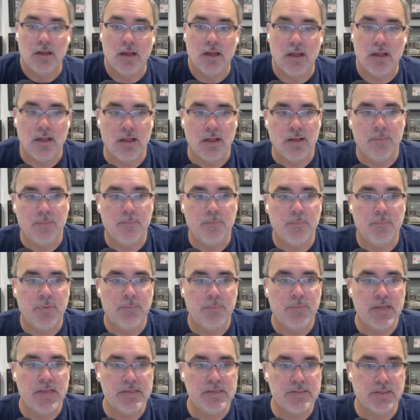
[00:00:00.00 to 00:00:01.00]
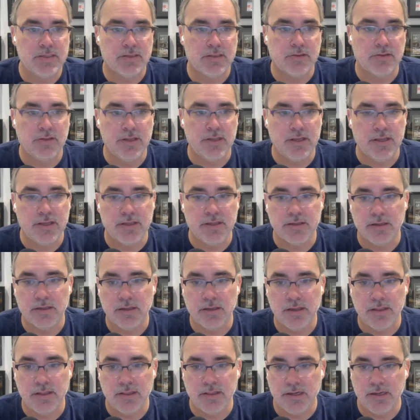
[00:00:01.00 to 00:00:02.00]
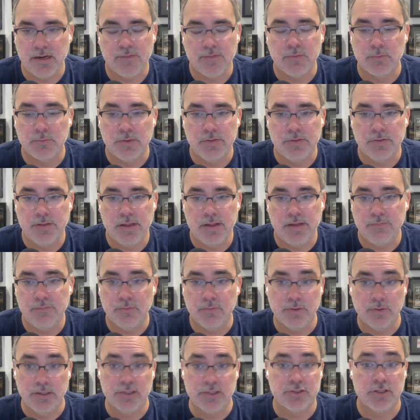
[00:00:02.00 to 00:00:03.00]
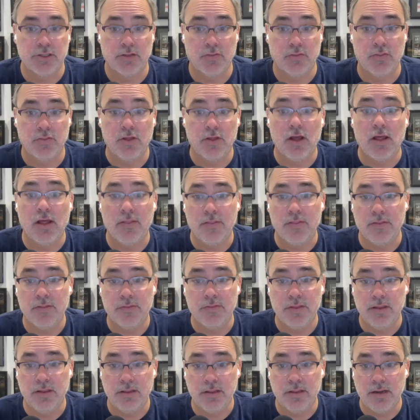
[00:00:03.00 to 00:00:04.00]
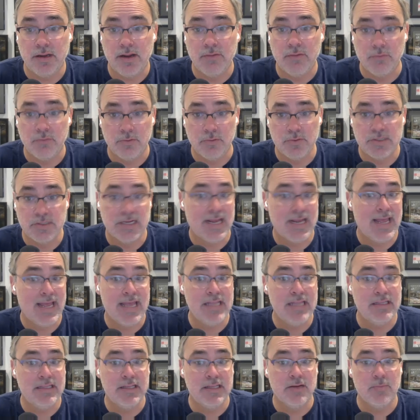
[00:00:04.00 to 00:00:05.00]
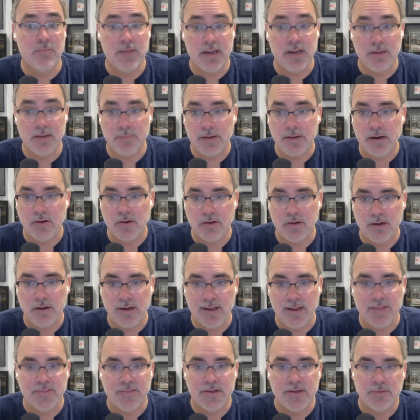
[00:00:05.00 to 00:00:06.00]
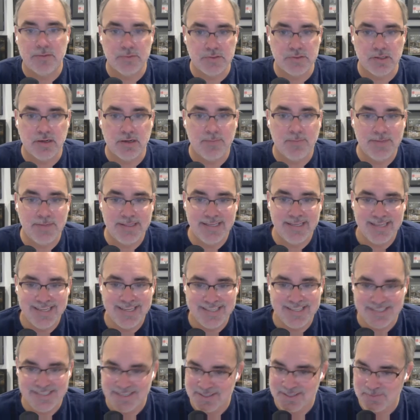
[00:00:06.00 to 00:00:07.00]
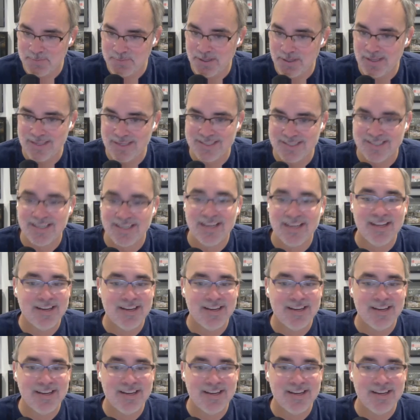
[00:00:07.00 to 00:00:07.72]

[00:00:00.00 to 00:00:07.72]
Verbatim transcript: Um, but basically, and then everyone everyone actually thought that the that everyone was going to hate the Omega Pirate and that it was going to be the easiest boss.